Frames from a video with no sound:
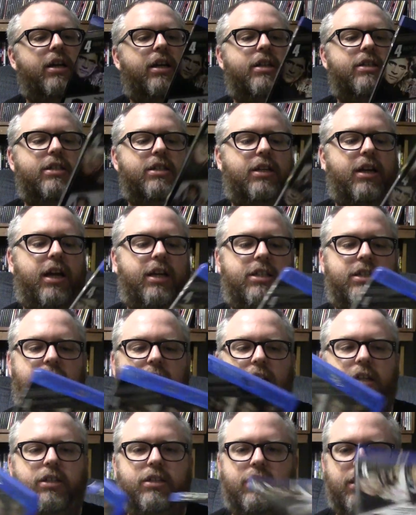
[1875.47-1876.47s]
This is a nice
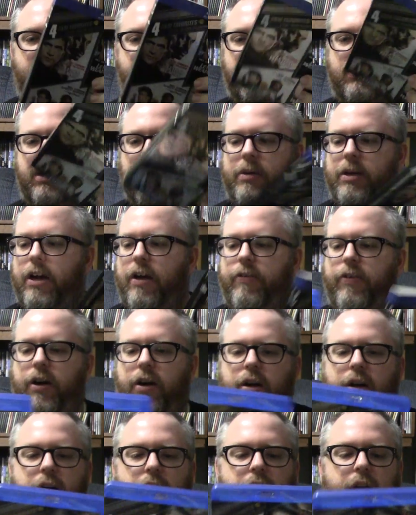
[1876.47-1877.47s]
collector set split
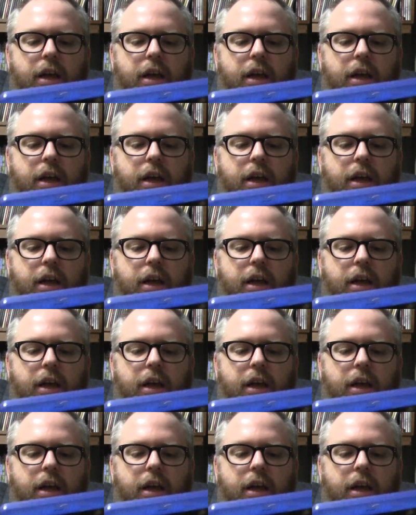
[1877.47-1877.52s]
cover.